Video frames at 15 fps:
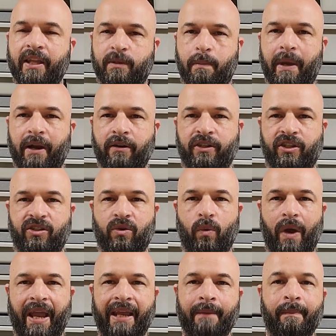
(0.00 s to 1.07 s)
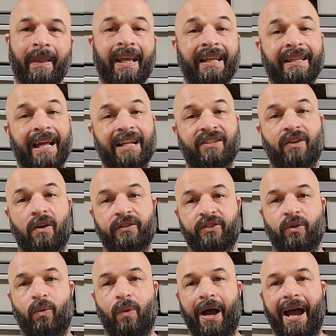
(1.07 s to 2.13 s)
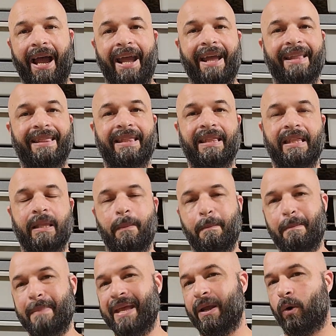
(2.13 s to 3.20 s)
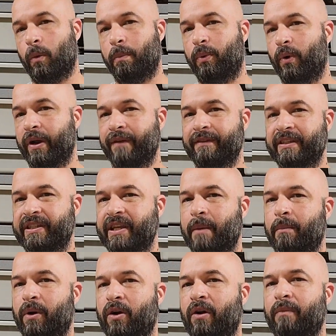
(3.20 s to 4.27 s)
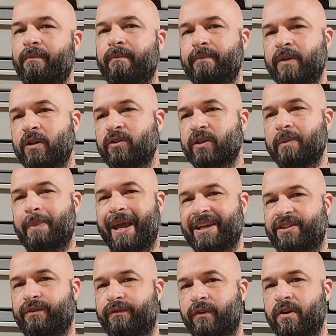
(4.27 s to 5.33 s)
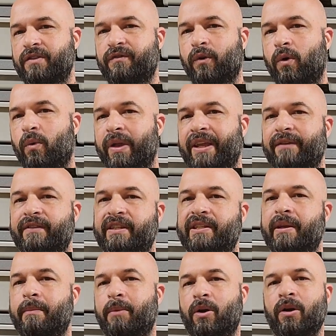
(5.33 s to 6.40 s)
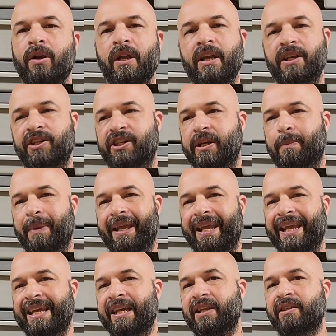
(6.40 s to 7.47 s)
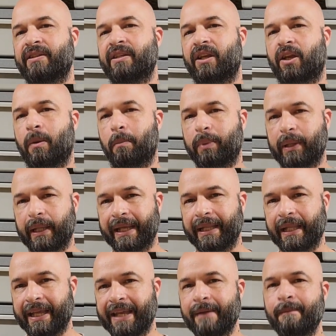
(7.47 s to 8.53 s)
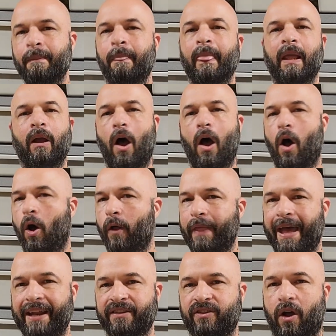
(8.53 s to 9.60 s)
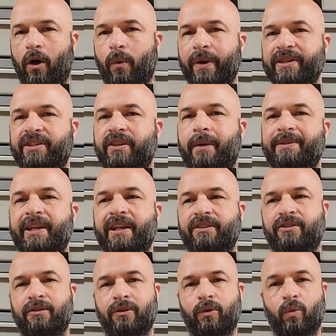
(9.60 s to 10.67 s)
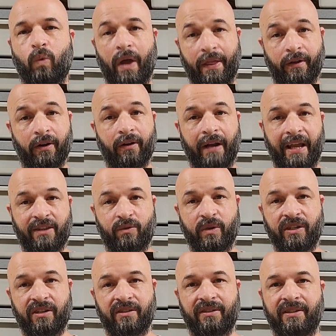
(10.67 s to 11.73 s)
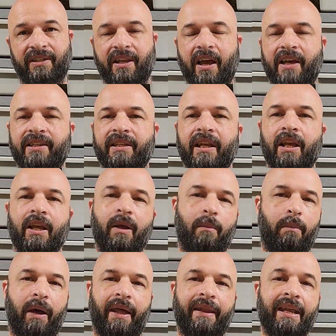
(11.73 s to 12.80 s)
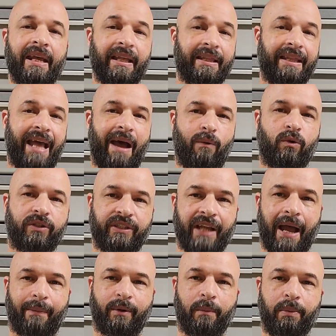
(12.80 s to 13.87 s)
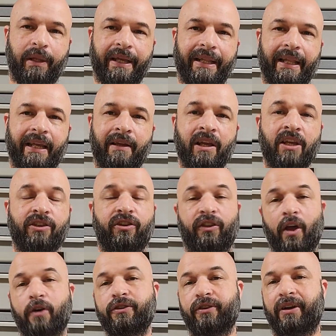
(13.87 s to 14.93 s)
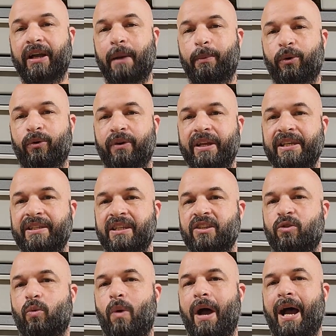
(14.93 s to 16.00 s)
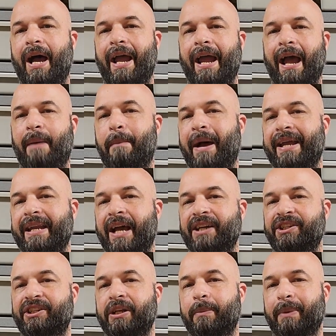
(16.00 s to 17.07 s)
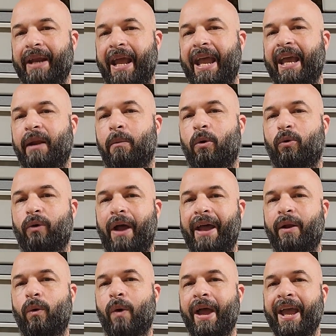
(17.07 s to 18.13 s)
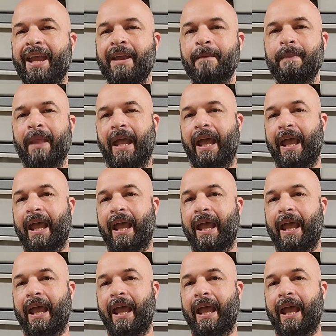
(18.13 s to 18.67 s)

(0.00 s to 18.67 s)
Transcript: It's better just to wait. That's also why at the middle point of December, usually past the first full week of December, shipping ends completely. All that is always subject to weather, as we just discussed, but that will stop completely. So those are a couple of reasons why I might not ship an animal right away.